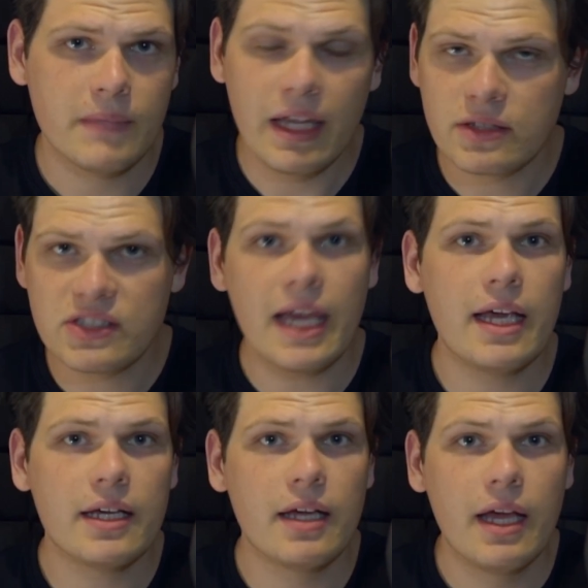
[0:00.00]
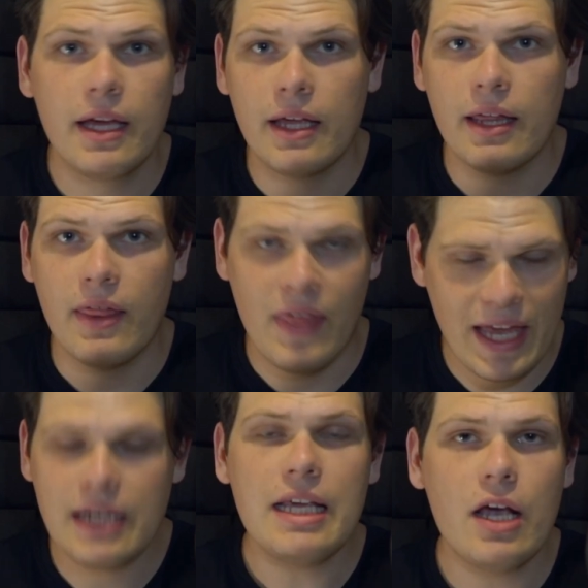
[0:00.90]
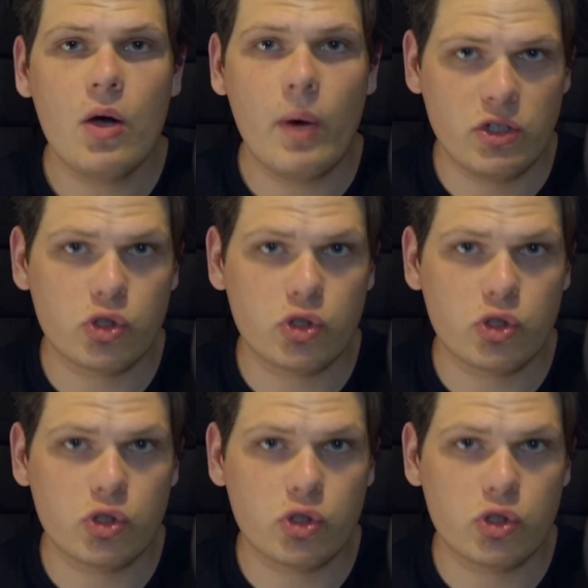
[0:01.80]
And it's saying that Neo and